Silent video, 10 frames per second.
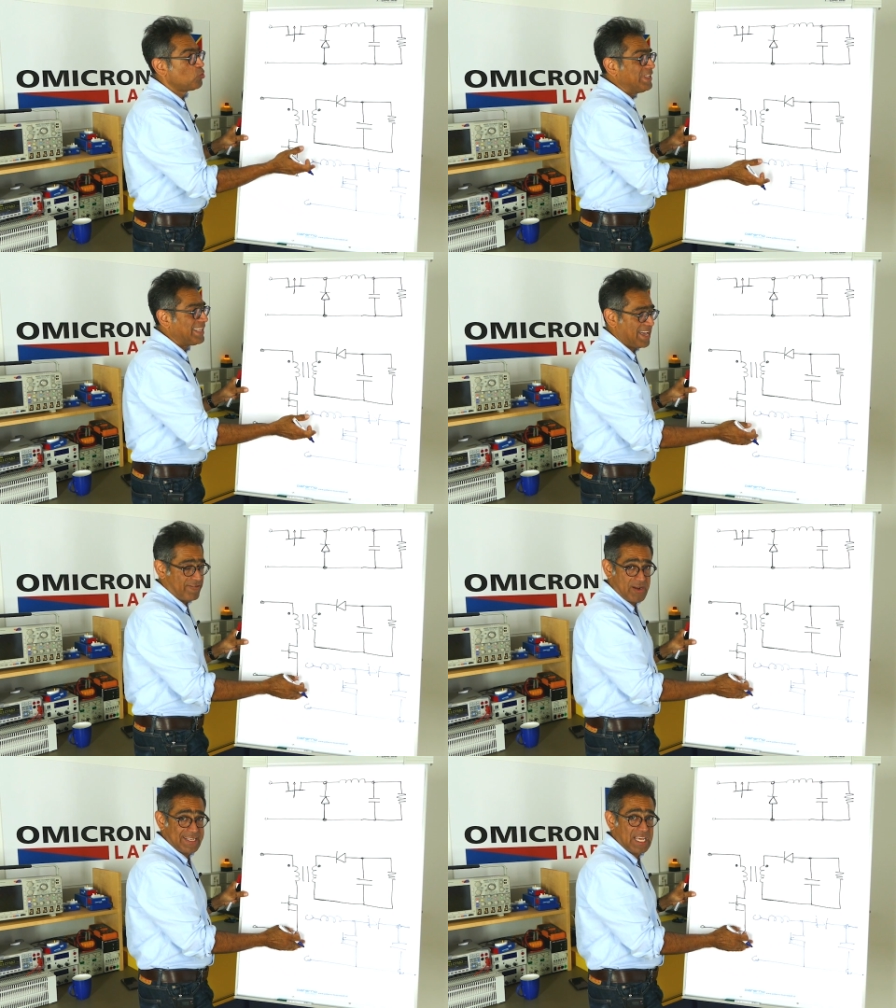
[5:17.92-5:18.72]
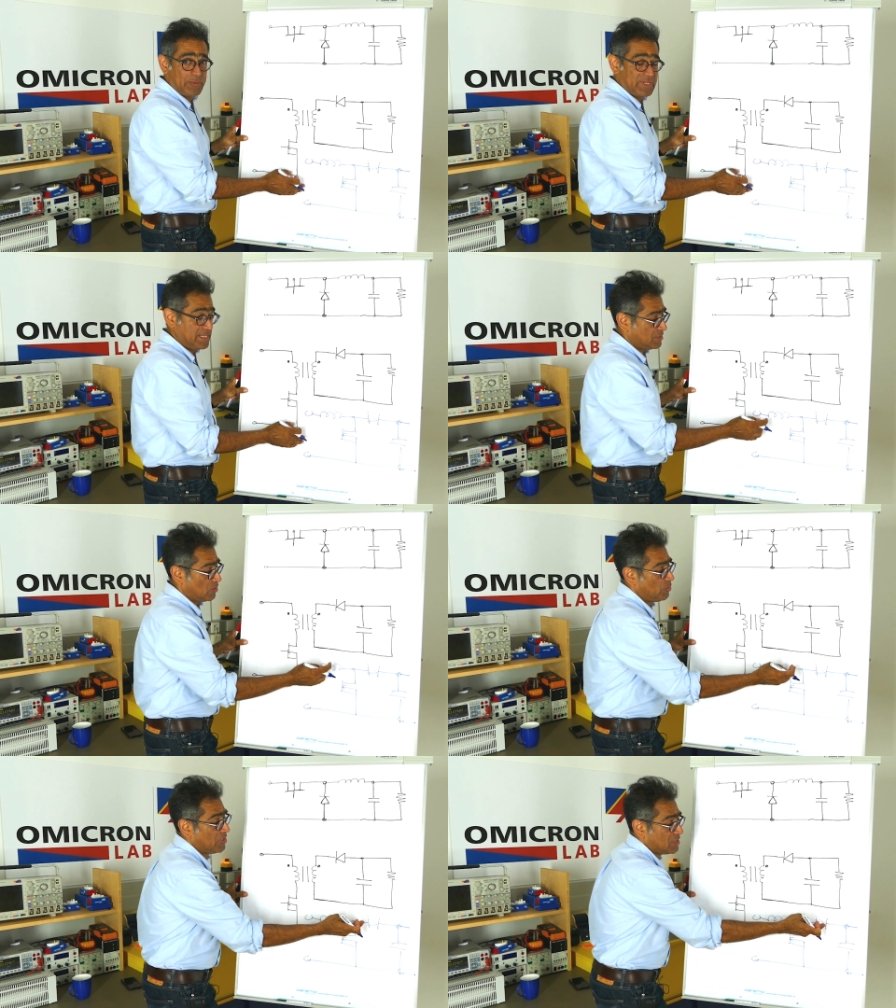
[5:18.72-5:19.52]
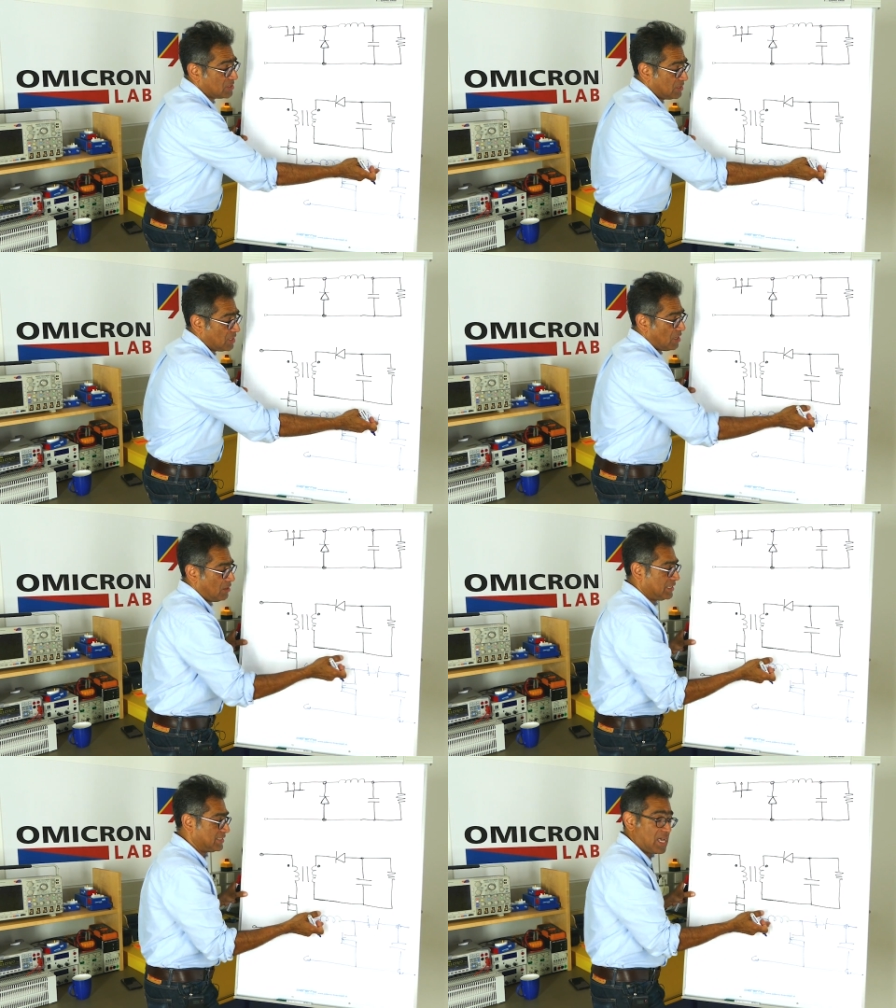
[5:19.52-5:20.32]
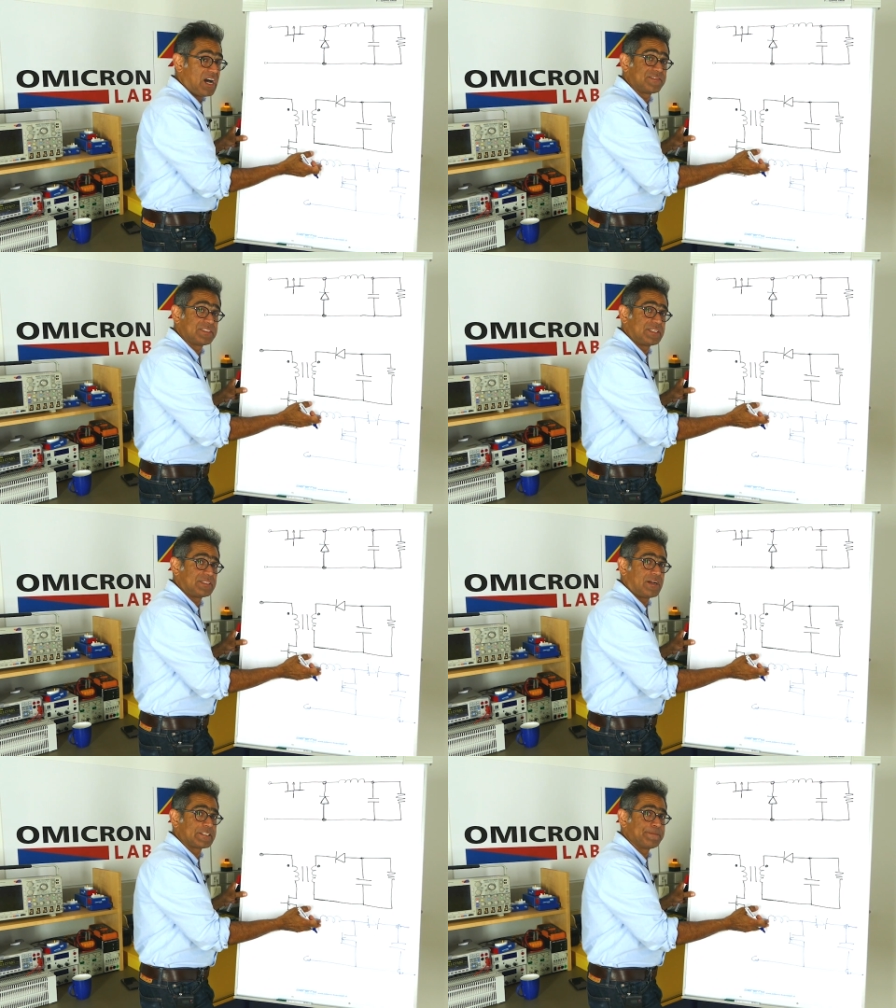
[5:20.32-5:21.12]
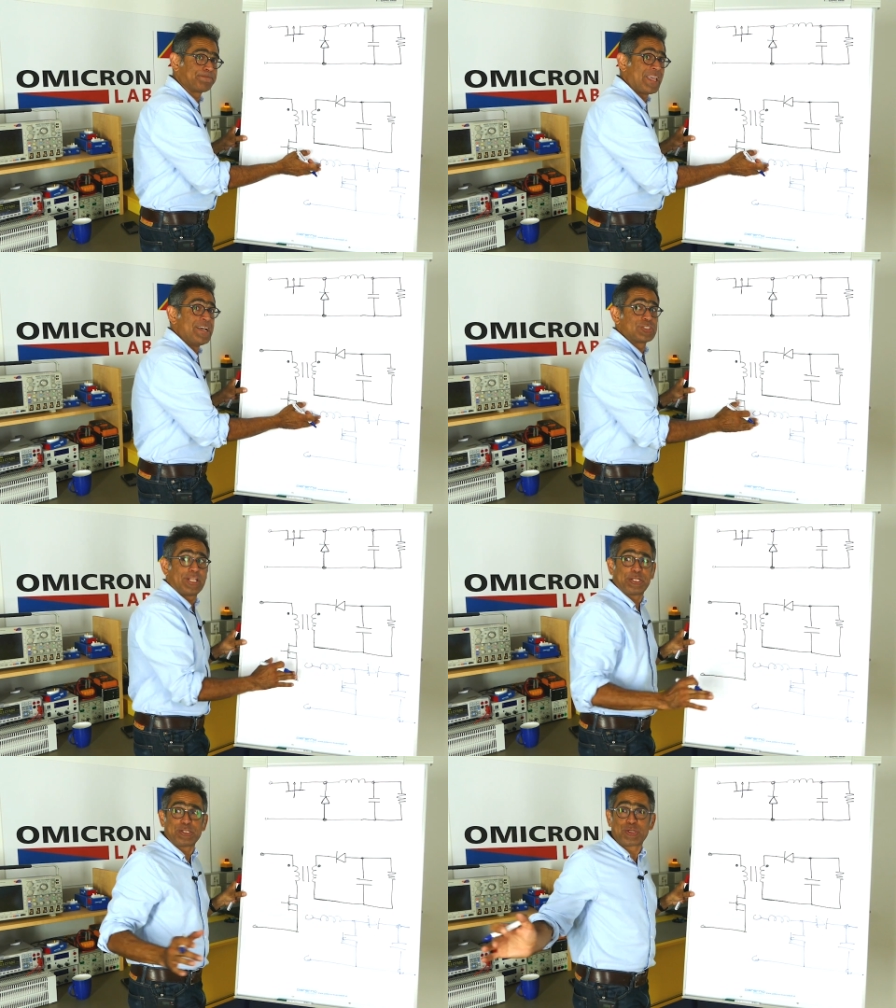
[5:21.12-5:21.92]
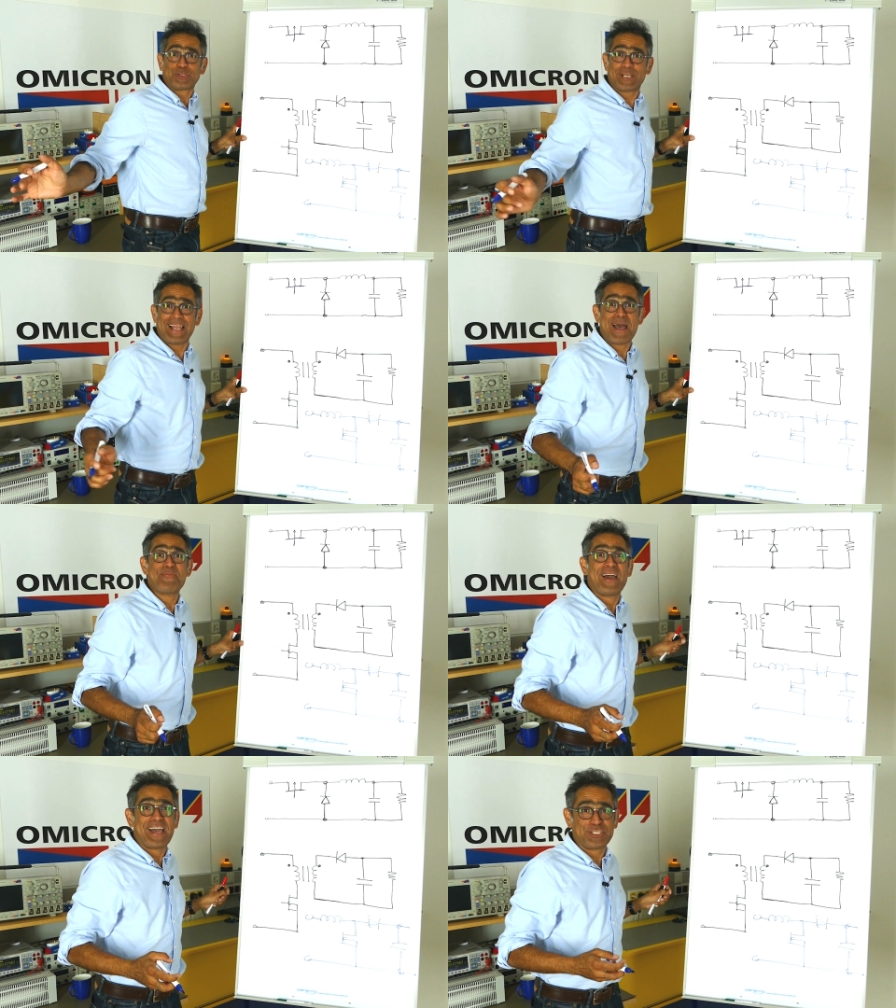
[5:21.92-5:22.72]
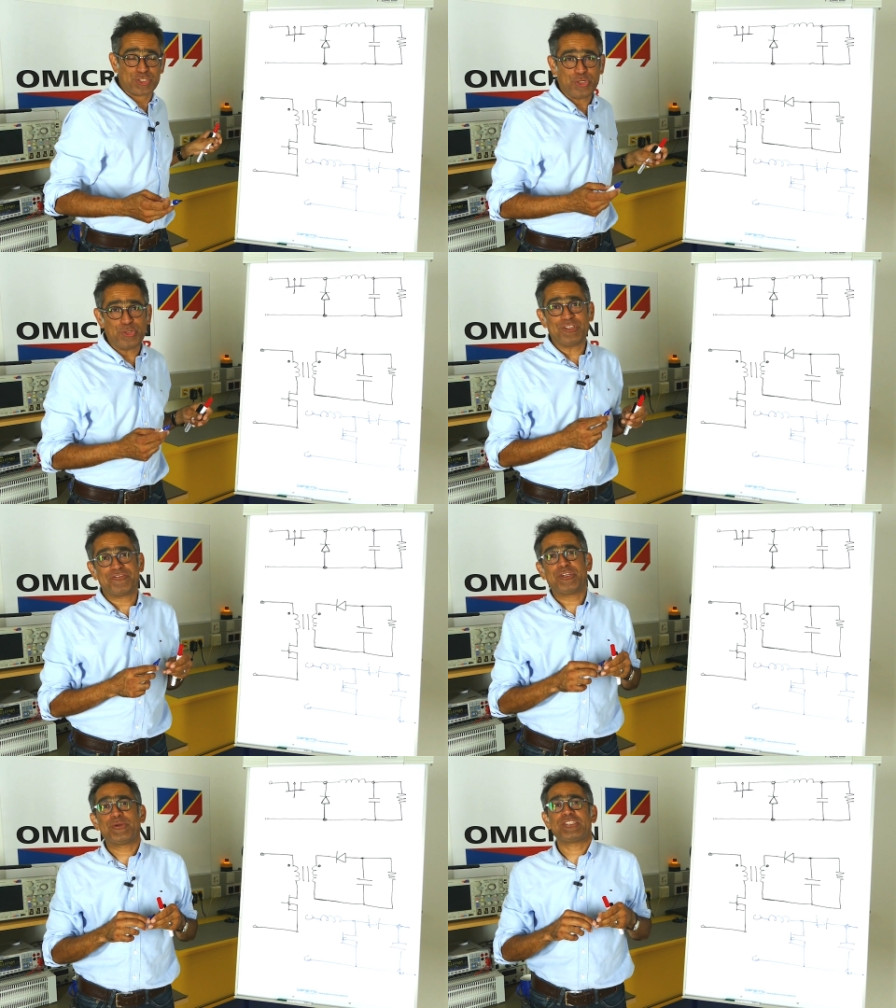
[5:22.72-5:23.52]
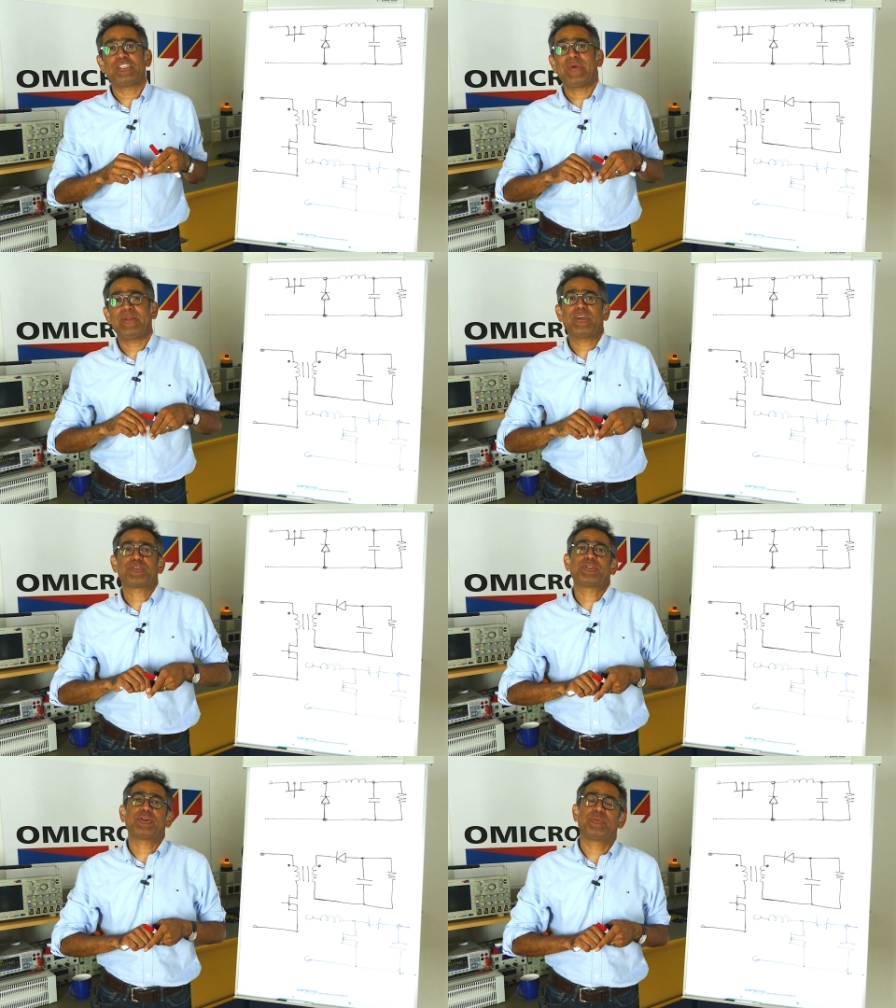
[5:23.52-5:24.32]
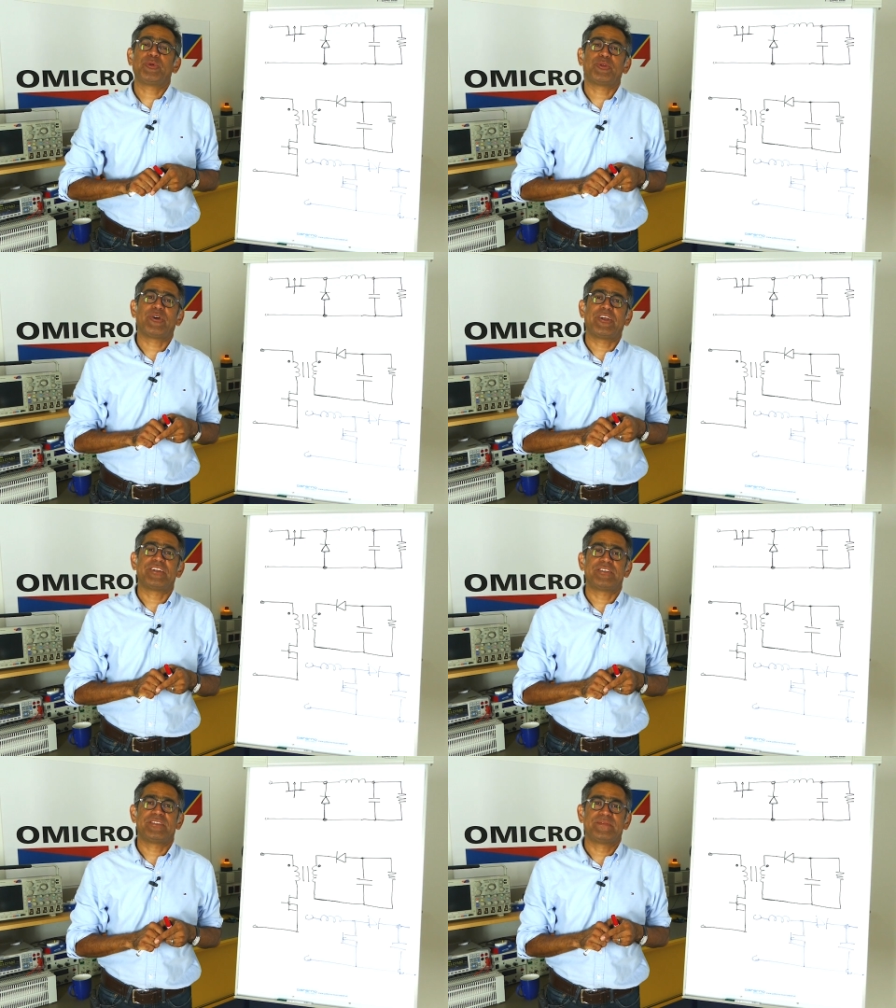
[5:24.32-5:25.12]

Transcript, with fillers: will have a right hand plane zero because the diode is after the inductor. So let us go to the lab and show you the frequency domain measurement on a Bode 100.